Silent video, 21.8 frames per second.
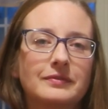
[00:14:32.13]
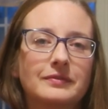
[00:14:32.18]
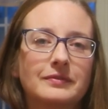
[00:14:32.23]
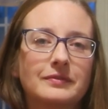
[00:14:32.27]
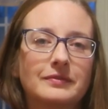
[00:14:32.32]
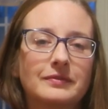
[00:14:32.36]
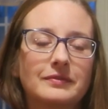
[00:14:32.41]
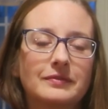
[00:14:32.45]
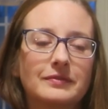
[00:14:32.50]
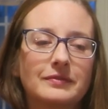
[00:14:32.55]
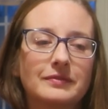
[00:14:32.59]

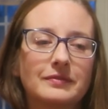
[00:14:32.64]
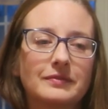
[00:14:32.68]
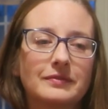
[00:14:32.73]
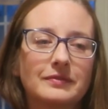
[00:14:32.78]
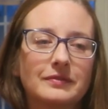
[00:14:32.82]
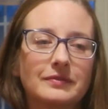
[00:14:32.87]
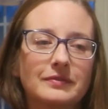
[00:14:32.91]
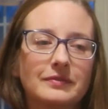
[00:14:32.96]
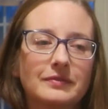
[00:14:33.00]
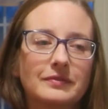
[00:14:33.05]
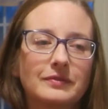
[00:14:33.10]

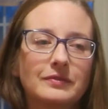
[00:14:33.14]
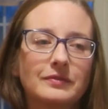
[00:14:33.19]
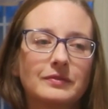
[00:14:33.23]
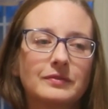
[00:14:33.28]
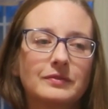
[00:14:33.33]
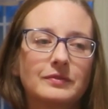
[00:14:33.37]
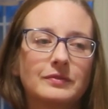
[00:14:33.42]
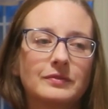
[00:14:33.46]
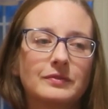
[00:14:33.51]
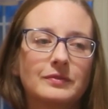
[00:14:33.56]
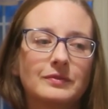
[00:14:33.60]

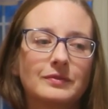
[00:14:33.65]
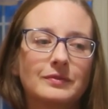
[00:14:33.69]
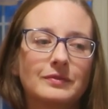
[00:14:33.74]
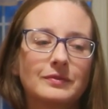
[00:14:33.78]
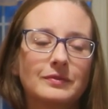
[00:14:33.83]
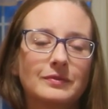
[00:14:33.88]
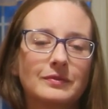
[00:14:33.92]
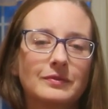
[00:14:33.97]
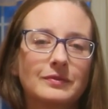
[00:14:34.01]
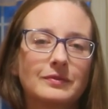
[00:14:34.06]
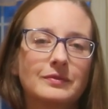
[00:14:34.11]

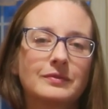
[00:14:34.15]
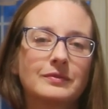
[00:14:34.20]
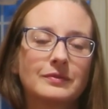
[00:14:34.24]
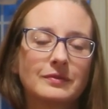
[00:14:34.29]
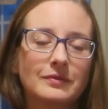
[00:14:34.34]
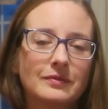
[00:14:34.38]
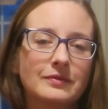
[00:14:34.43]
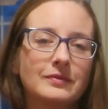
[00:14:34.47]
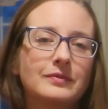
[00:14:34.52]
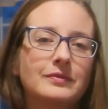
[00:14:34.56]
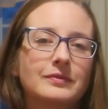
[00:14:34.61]

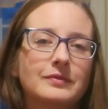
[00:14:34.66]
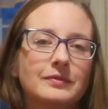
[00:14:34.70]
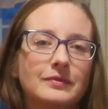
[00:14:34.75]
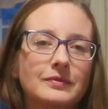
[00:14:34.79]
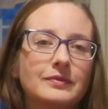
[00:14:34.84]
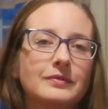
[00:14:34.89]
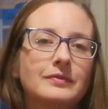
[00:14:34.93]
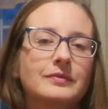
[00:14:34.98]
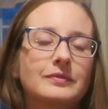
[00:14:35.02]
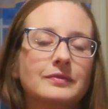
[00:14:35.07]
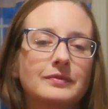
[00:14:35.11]

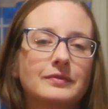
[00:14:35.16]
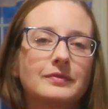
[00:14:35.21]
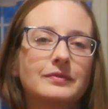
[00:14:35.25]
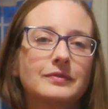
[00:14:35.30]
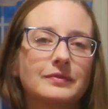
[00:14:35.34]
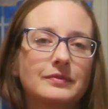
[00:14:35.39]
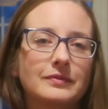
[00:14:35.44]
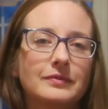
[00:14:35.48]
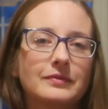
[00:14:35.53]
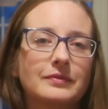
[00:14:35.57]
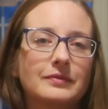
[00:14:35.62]

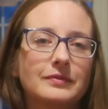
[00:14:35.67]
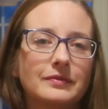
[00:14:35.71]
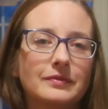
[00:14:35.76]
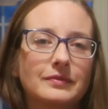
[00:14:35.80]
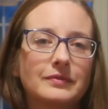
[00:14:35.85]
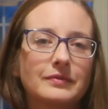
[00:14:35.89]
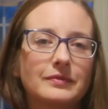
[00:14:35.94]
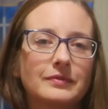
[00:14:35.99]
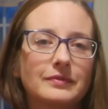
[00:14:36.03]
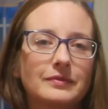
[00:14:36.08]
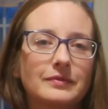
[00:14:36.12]

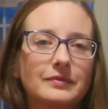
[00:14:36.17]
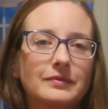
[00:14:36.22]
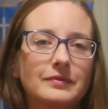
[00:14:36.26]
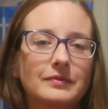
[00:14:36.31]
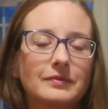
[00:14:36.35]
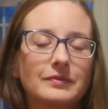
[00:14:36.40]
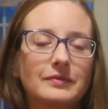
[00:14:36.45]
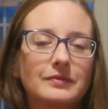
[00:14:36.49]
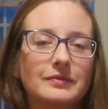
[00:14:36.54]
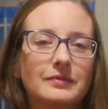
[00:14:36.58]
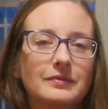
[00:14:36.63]

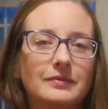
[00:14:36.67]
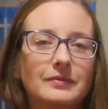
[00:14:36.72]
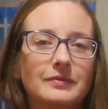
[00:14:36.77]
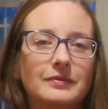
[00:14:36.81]
This person isn't speaking.